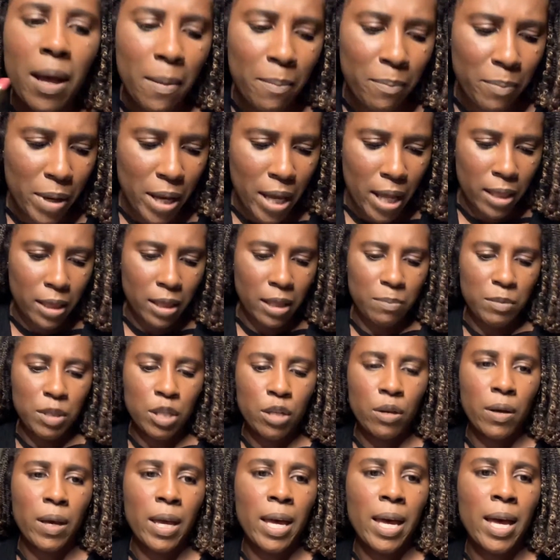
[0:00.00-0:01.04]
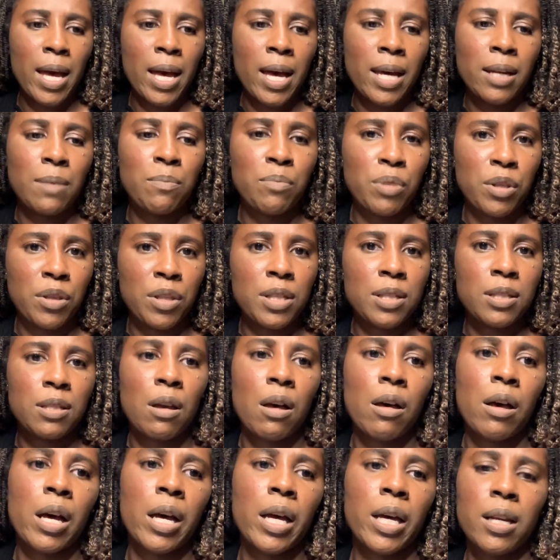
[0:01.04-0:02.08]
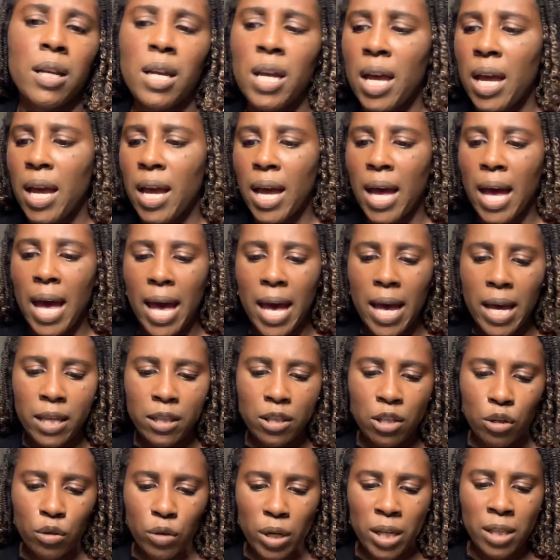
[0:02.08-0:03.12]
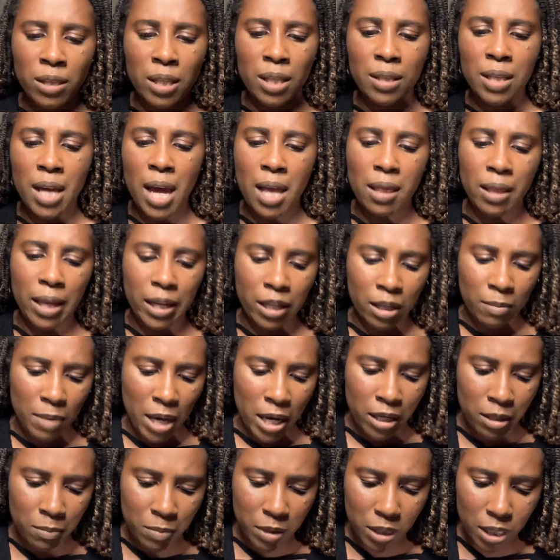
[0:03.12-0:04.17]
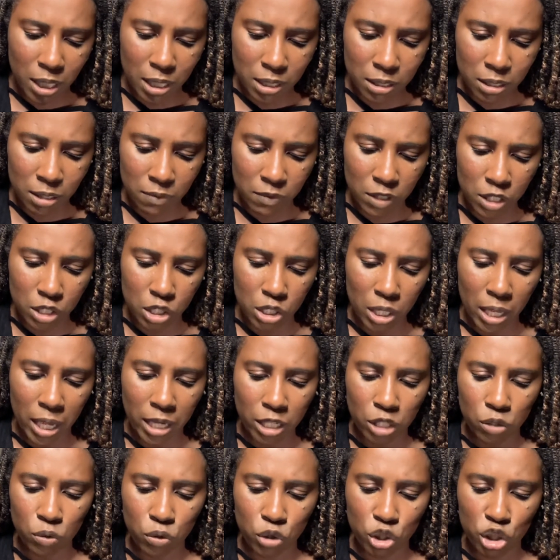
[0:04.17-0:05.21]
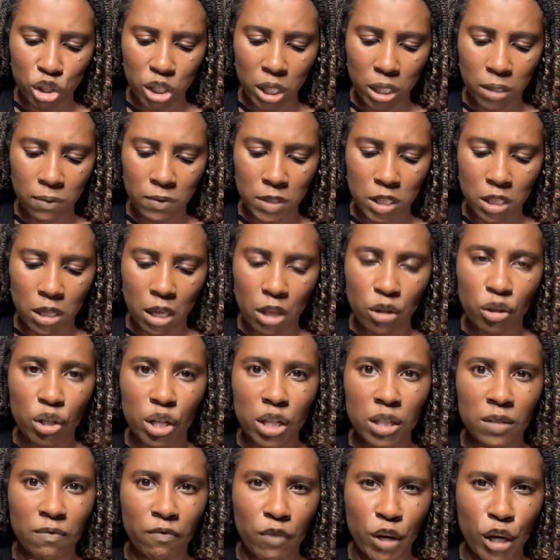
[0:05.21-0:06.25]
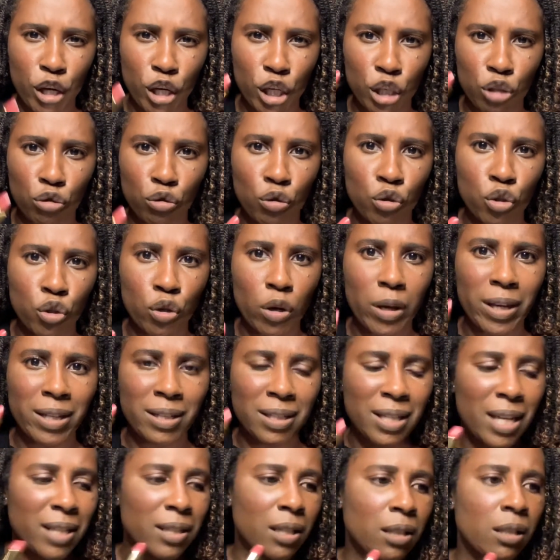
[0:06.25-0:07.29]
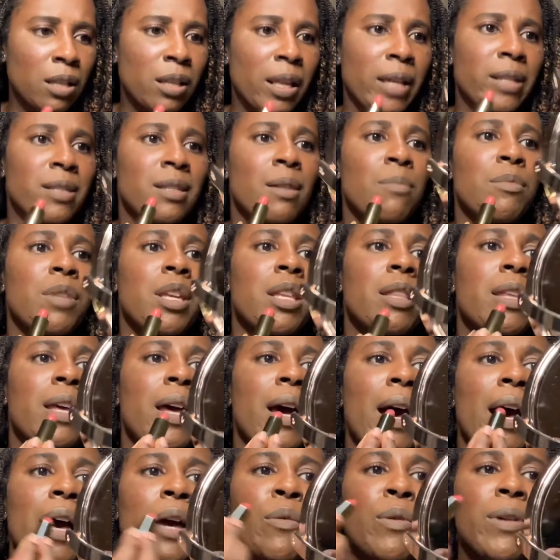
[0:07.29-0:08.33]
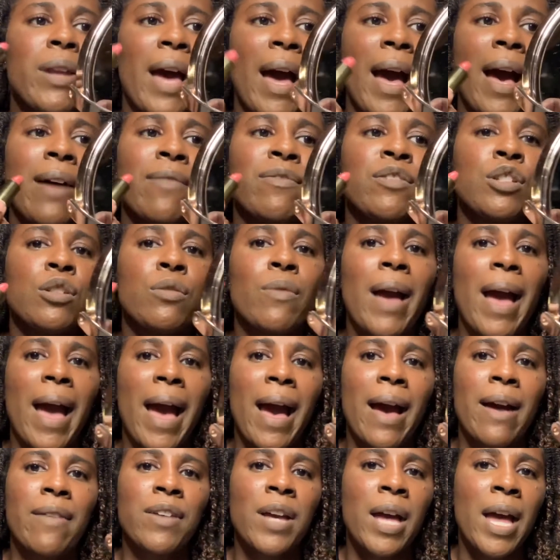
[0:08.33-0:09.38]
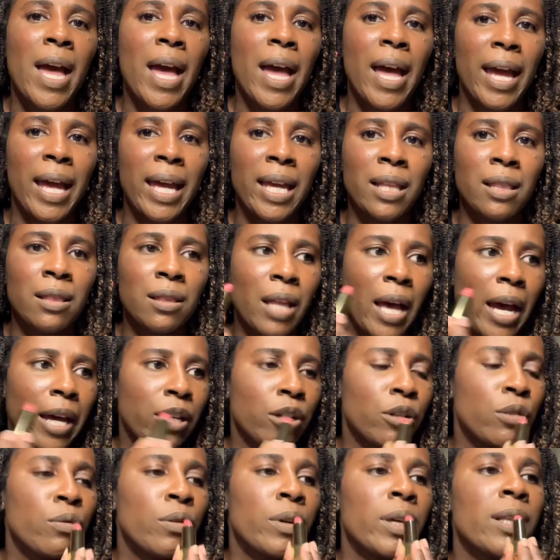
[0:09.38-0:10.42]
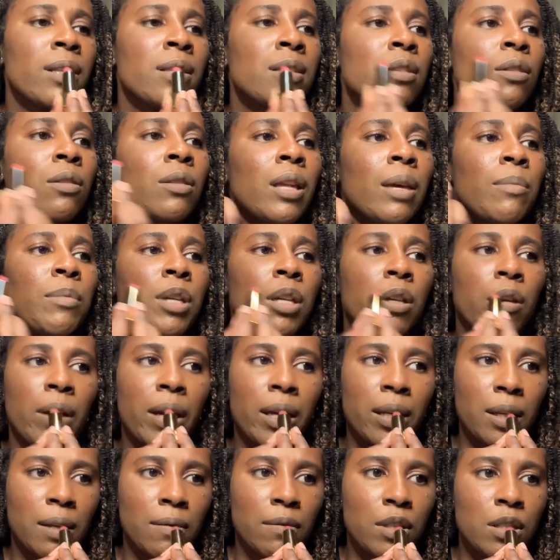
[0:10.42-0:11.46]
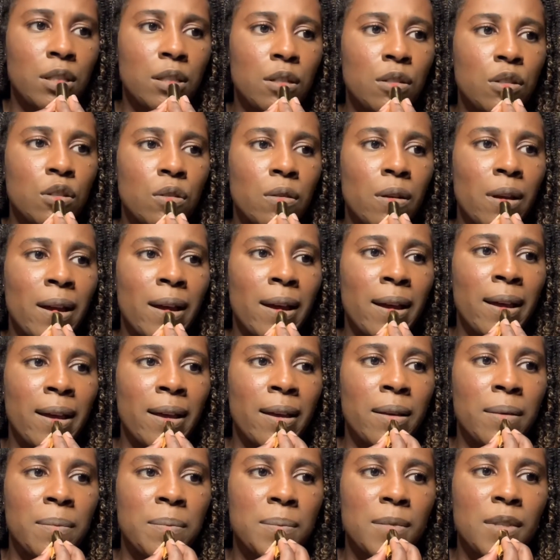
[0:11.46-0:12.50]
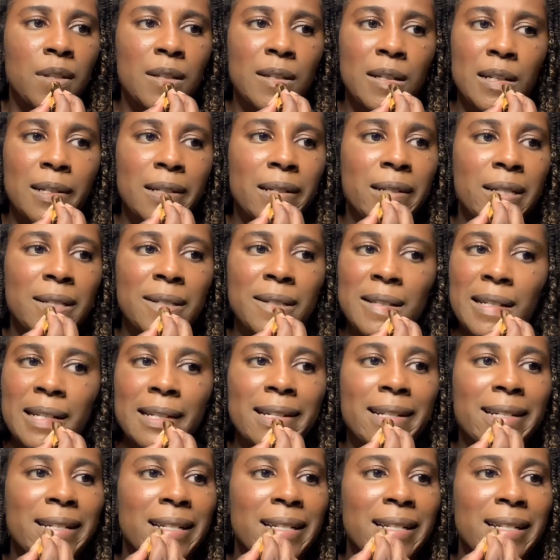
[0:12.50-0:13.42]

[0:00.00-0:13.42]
But let me go ahead and put this on. And the great thing that I like about it, because of this actual shade of this color is very neutral, it doesn't look like something that I would have to have a liner with. So let me go ahead and give this a try. All